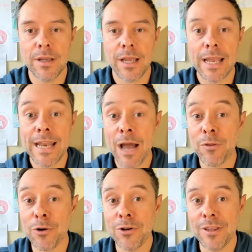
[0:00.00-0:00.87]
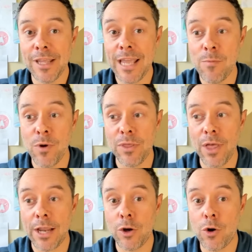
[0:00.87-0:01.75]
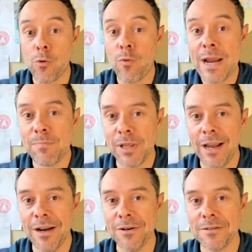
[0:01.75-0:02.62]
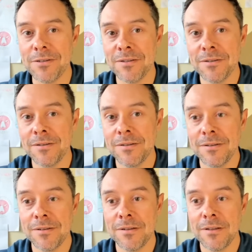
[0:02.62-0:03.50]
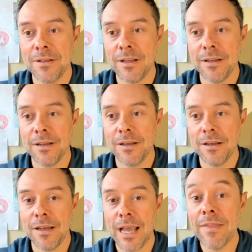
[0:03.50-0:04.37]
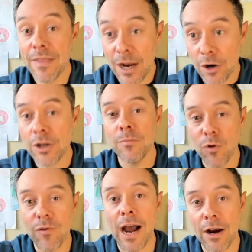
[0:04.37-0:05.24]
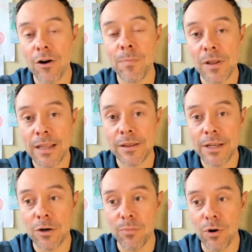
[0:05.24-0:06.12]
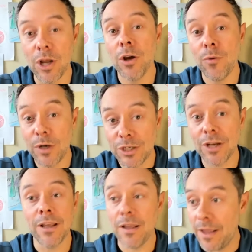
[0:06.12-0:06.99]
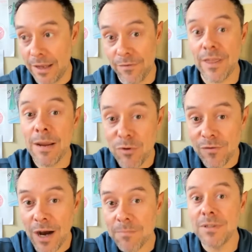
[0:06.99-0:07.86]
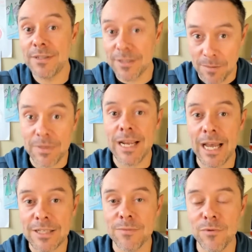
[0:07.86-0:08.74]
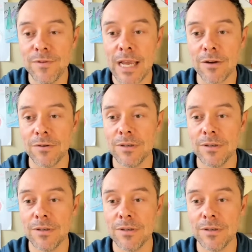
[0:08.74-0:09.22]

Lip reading: And now they're good at the game with like great players. And they're going to move higher up the leaderboard, which if they move up, somebody has to move down.